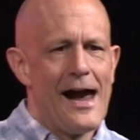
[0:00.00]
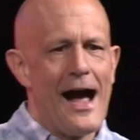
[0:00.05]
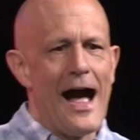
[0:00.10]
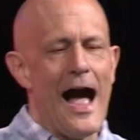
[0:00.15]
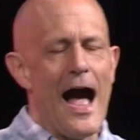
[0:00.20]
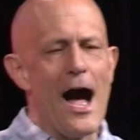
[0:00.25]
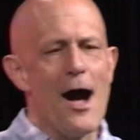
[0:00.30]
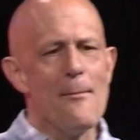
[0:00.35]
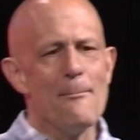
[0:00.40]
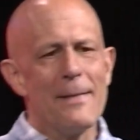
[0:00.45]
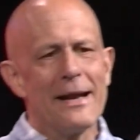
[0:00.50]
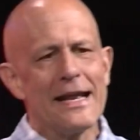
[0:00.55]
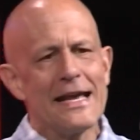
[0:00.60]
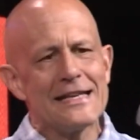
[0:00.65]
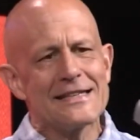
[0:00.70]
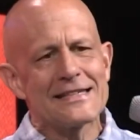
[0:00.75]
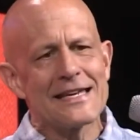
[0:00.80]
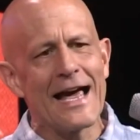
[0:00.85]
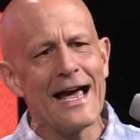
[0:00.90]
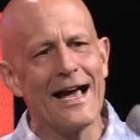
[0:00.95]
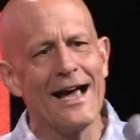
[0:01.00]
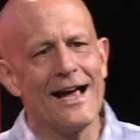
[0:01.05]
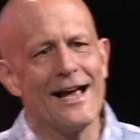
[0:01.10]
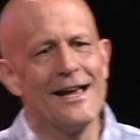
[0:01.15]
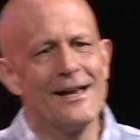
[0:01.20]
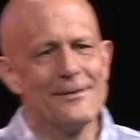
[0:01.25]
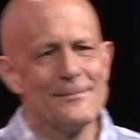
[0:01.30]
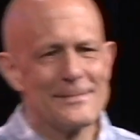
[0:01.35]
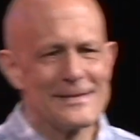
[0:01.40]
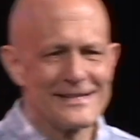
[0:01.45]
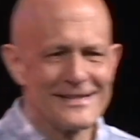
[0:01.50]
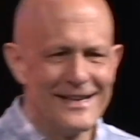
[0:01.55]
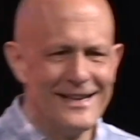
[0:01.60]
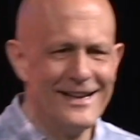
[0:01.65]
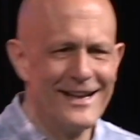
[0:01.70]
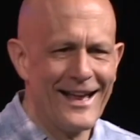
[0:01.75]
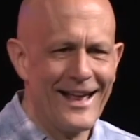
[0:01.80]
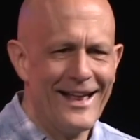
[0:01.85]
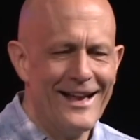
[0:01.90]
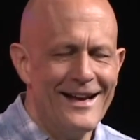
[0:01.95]
How many times?
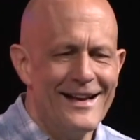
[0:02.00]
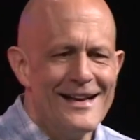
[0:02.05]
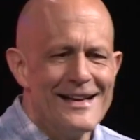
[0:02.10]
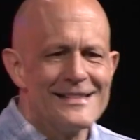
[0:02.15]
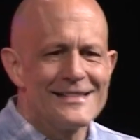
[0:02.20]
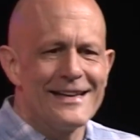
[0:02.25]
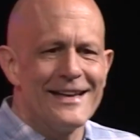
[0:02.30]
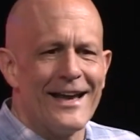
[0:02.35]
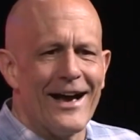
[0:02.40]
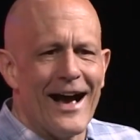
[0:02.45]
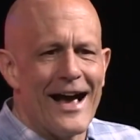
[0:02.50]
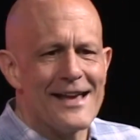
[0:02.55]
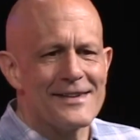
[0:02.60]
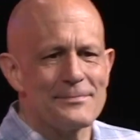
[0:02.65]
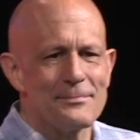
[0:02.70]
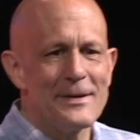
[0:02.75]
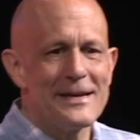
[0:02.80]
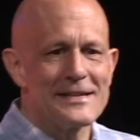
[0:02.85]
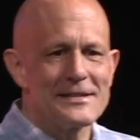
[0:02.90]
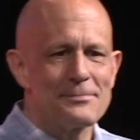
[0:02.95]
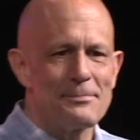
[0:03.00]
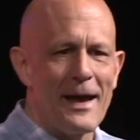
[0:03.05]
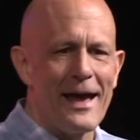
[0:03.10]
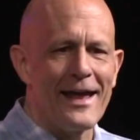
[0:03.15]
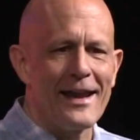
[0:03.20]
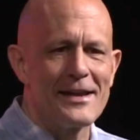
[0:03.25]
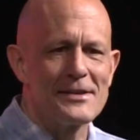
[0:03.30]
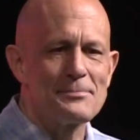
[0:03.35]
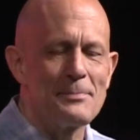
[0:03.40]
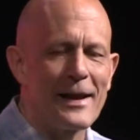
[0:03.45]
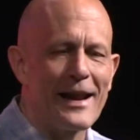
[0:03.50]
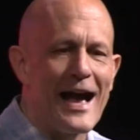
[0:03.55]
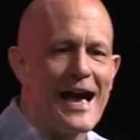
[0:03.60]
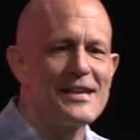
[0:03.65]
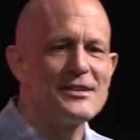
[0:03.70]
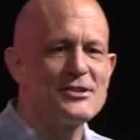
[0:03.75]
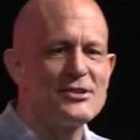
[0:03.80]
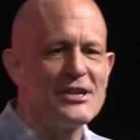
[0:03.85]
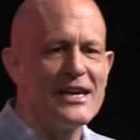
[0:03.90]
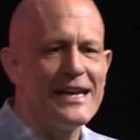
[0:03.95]
See, now I speak Spanish, but
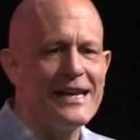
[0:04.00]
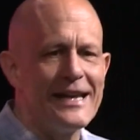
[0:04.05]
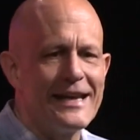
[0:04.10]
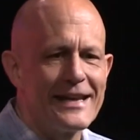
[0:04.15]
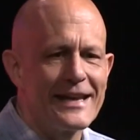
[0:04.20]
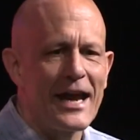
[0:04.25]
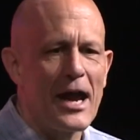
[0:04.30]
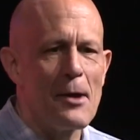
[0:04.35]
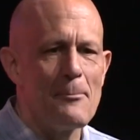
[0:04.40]
I cheated